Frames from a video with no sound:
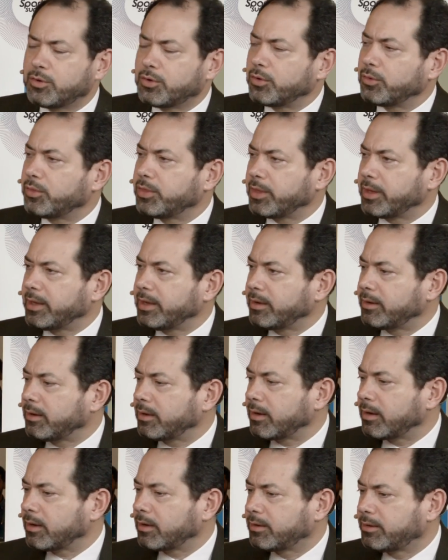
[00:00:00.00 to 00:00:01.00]
do the
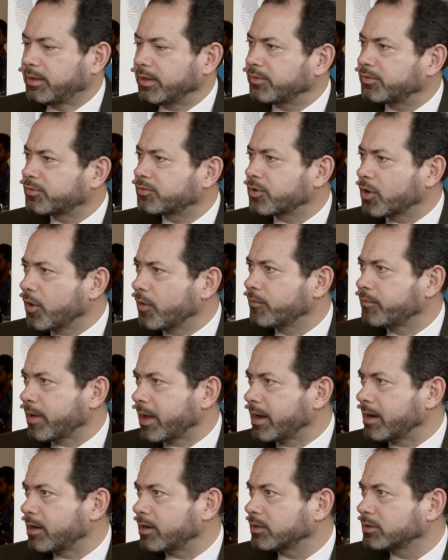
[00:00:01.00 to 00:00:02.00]
distro
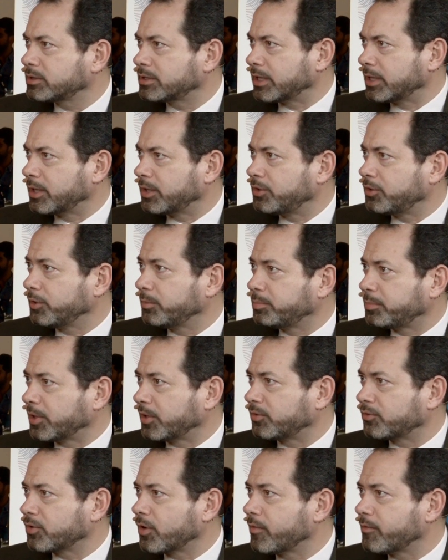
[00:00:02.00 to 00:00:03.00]
vendors, the Hadoop
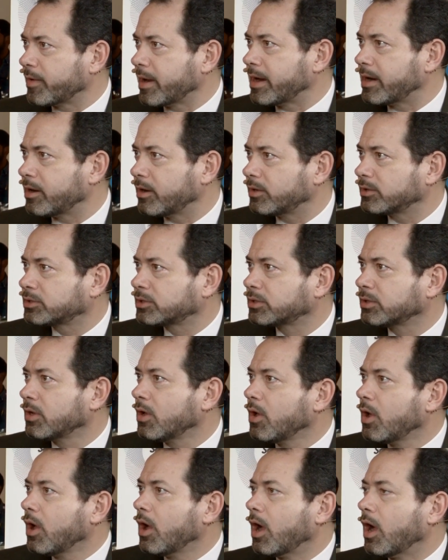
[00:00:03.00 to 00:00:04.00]
distro vendors,
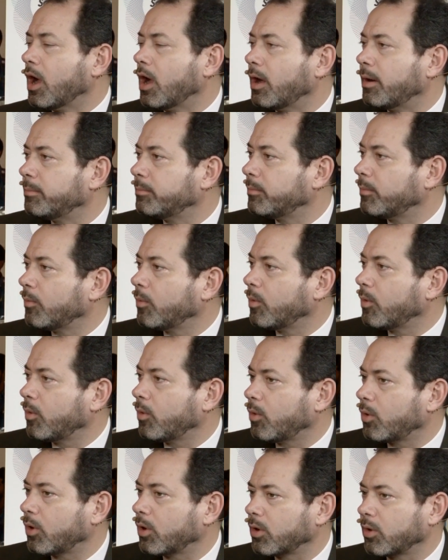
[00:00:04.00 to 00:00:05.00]

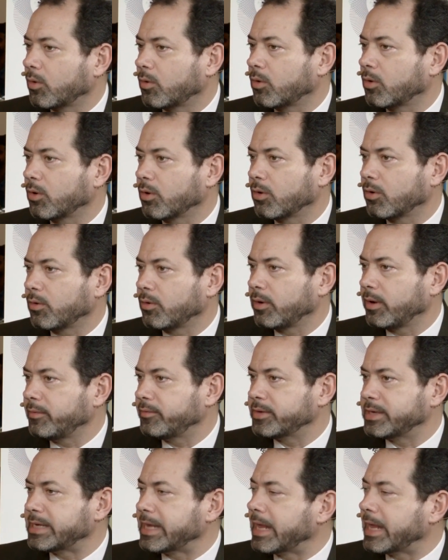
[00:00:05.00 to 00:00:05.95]
or even